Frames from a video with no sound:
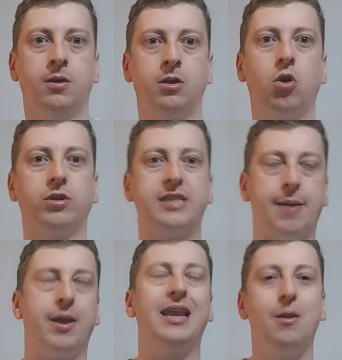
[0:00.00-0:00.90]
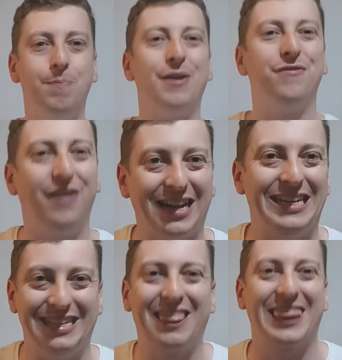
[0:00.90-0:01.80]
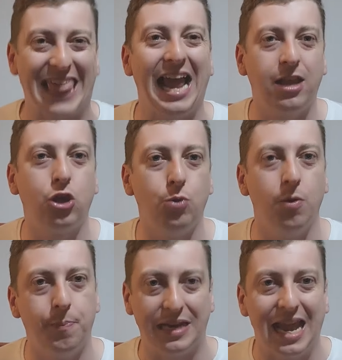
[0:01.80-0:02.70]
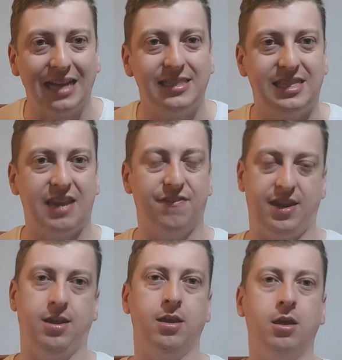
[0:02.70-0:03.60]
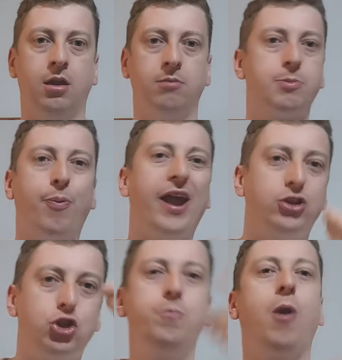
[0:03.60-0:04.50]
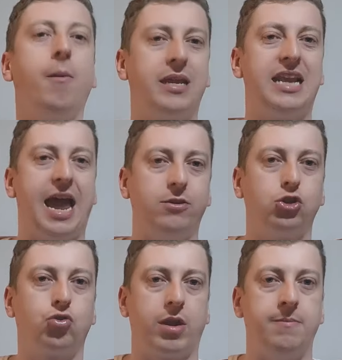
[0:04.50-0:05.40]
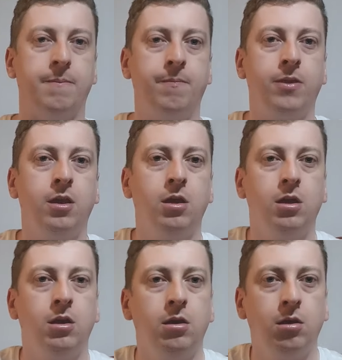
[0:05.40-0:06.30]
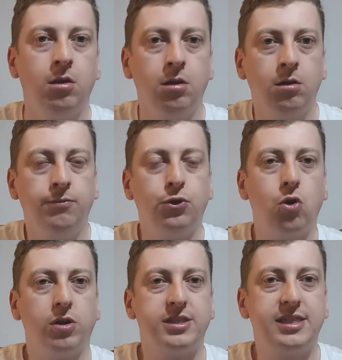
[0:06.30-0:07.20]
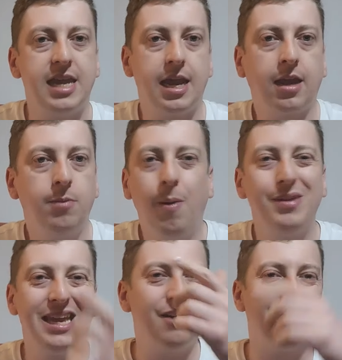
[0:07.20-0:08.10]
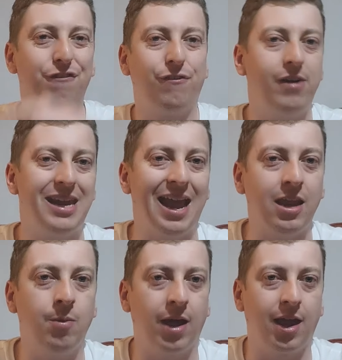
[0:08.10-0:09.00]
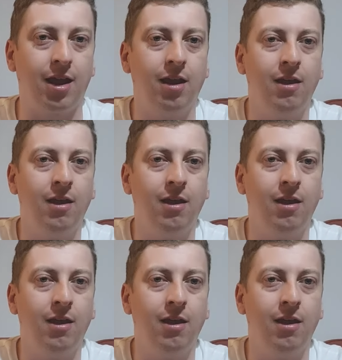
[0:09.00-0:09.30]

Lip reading: God damn it, a little bit of fucking thank you would be nice, Davey. Surprised you probably live stream. For God's sake. You probably get it for free anyway.